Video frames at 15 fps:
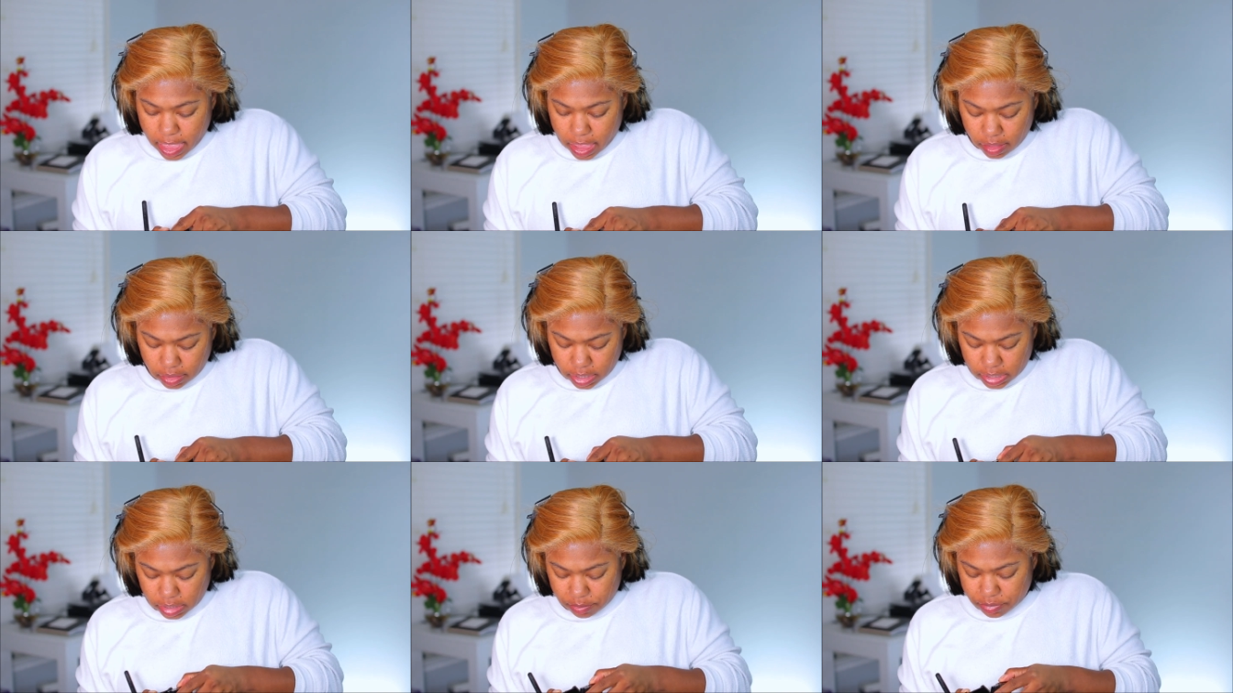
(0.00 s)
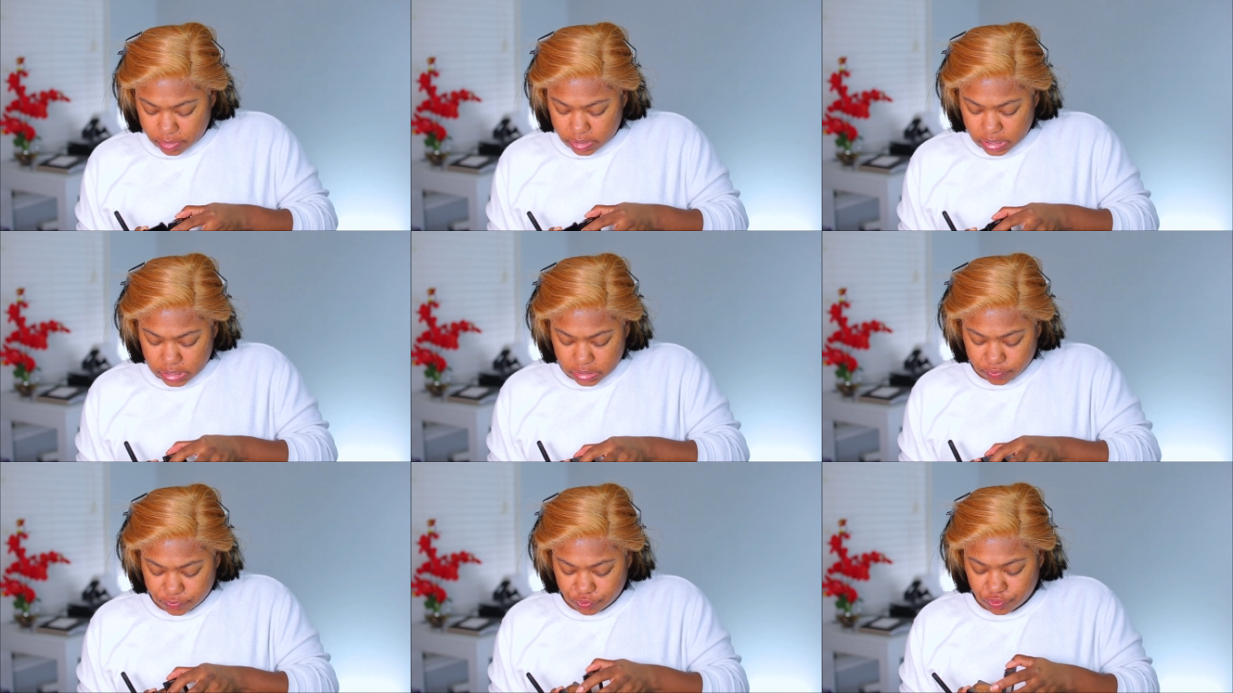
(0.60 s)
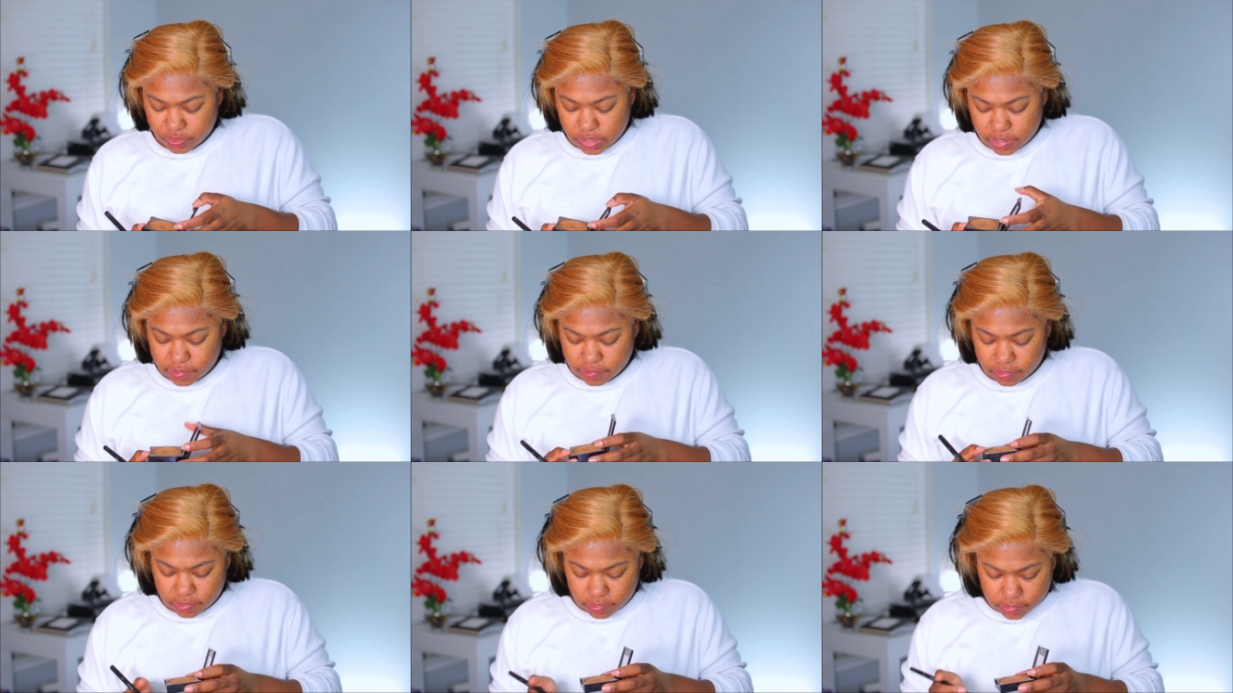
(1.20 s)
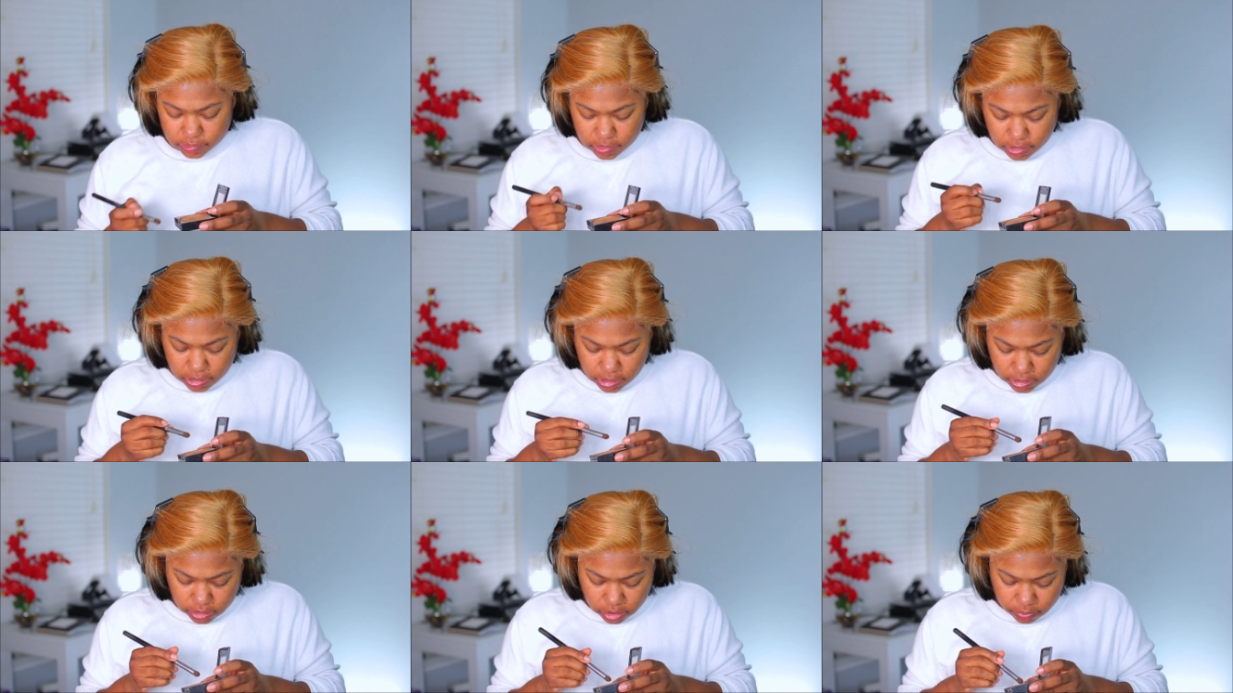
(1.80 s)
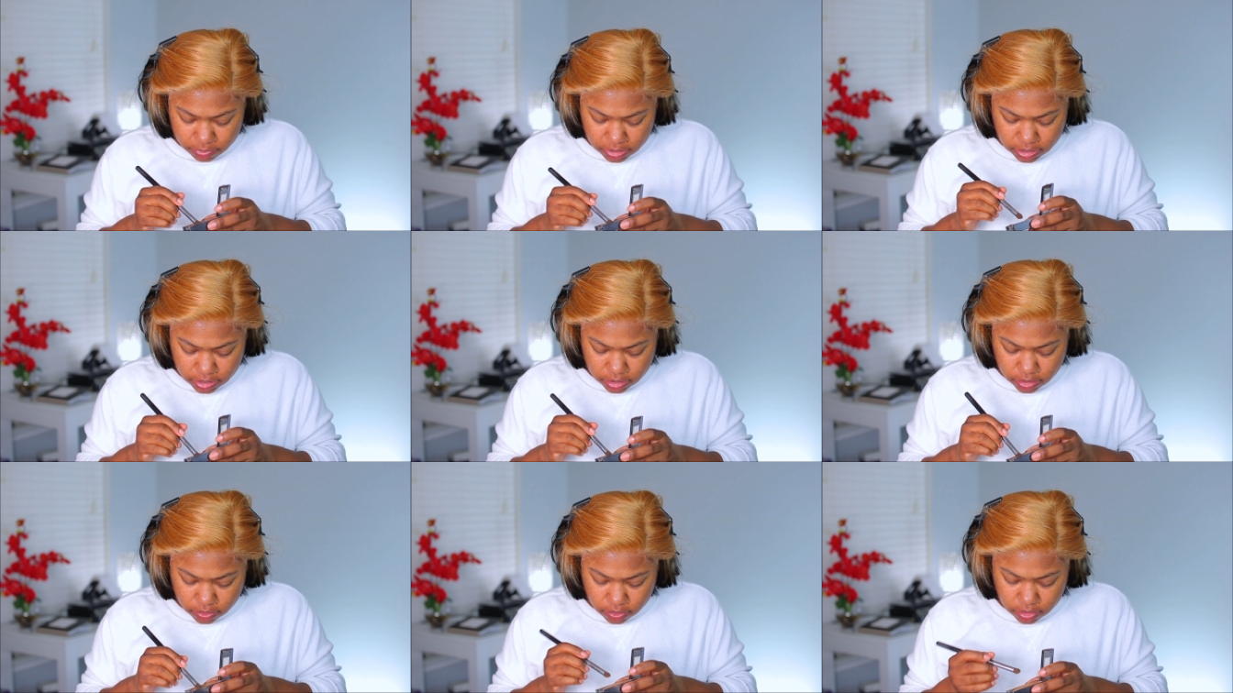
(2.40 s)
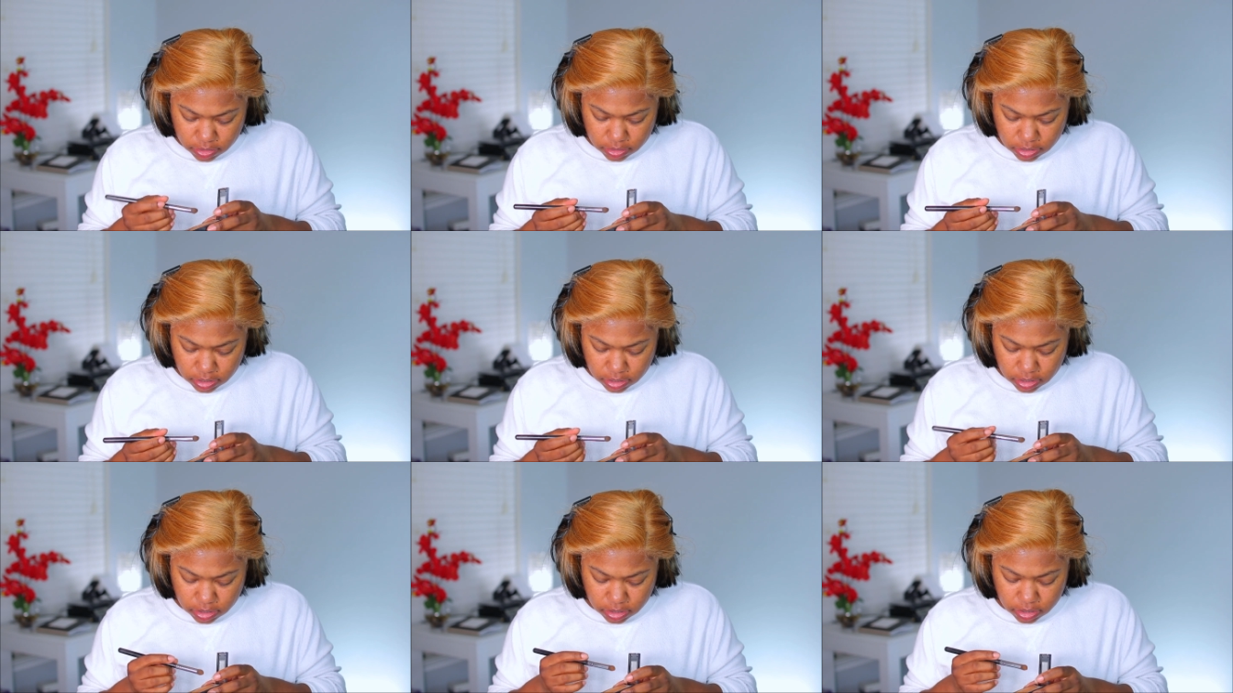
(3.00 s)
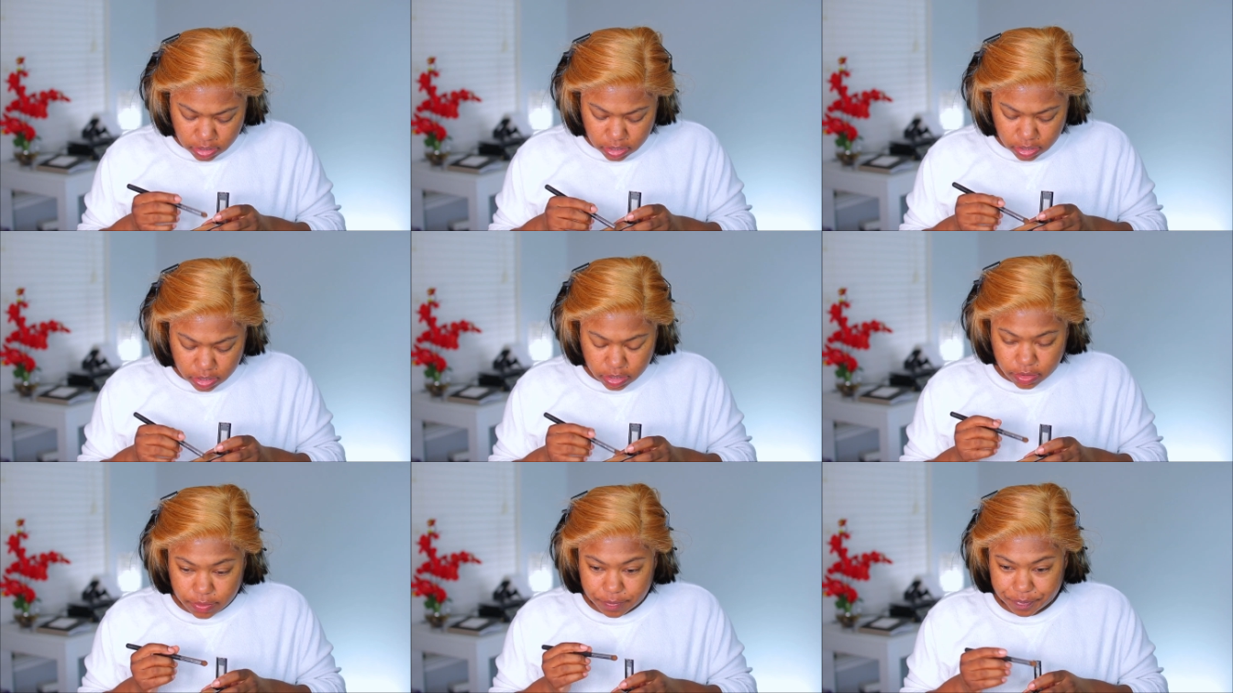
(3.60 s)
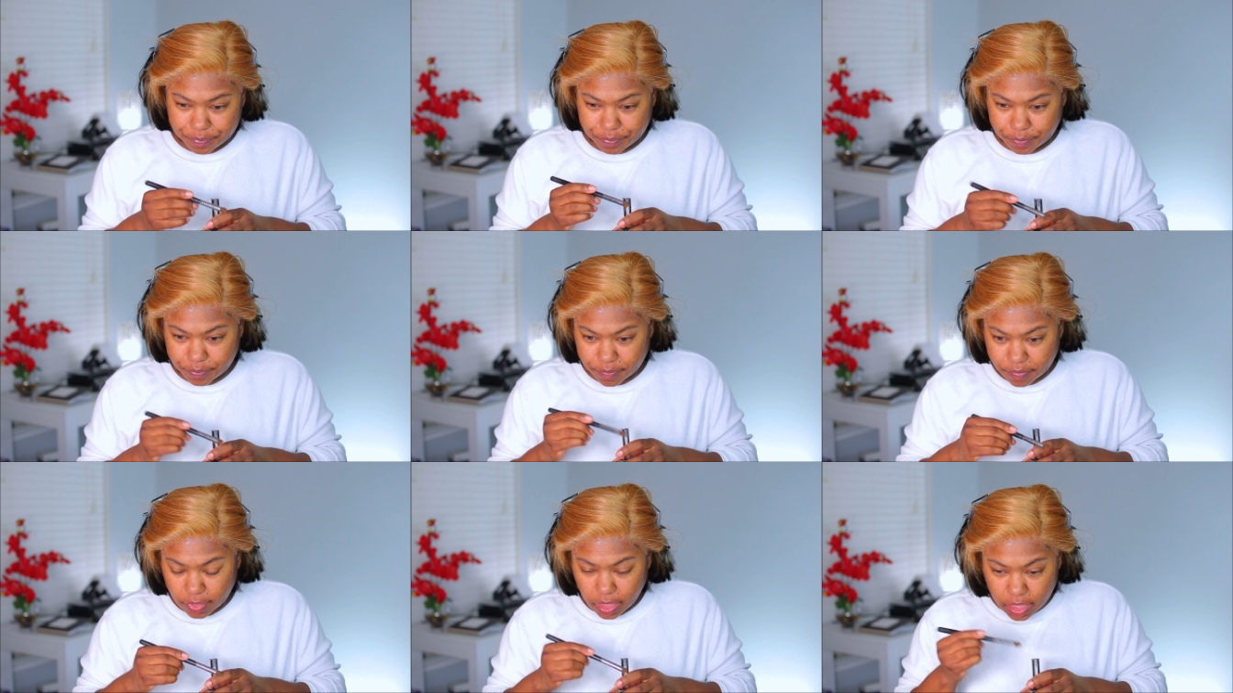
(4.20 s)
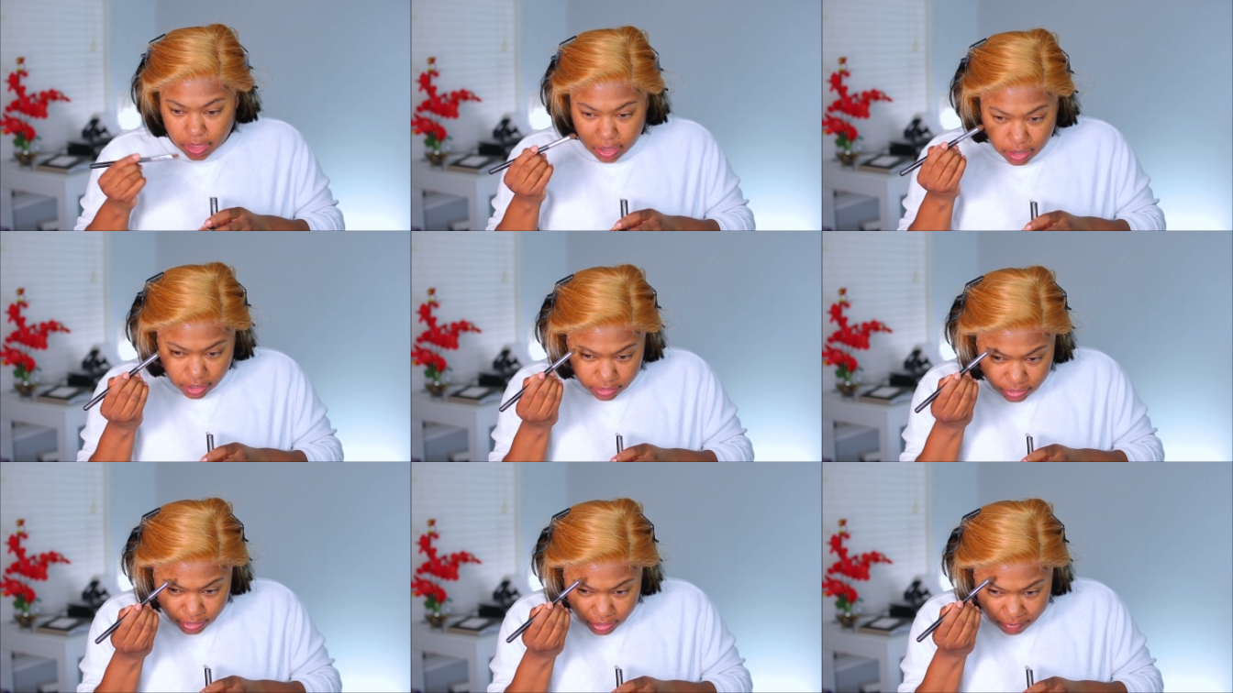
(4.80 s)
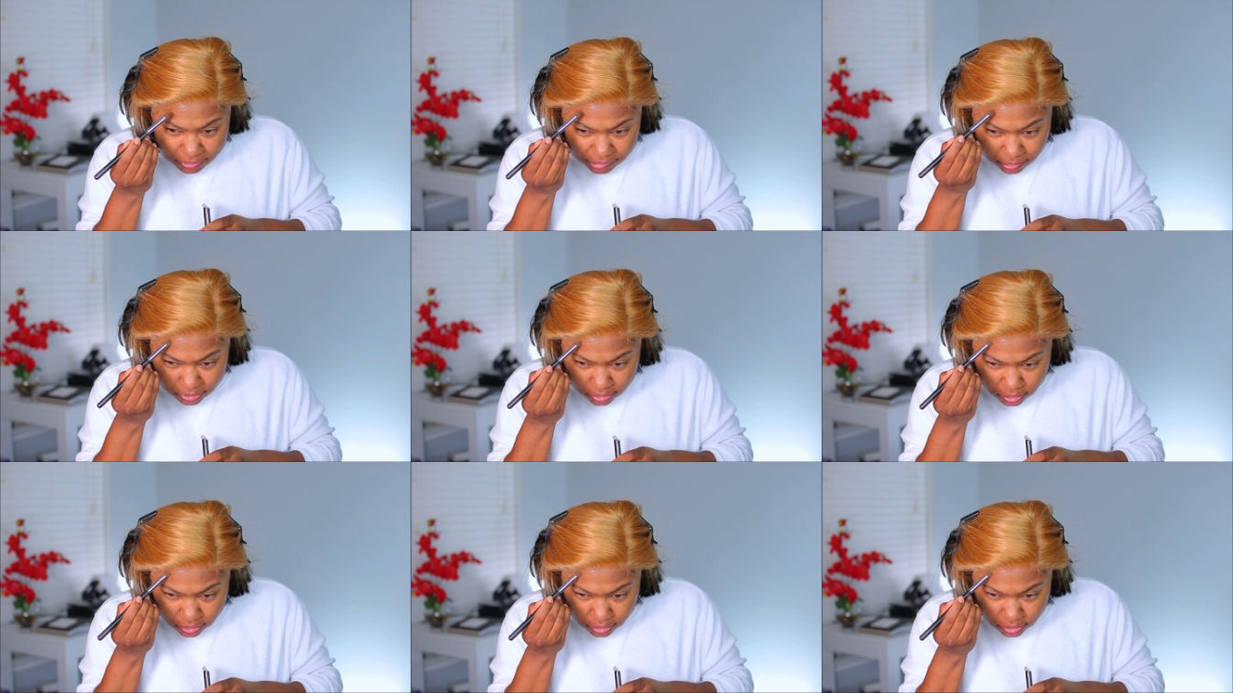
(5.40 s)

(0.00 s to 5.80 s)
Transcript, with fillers: I'm going to put just a little bit on the um, hairline.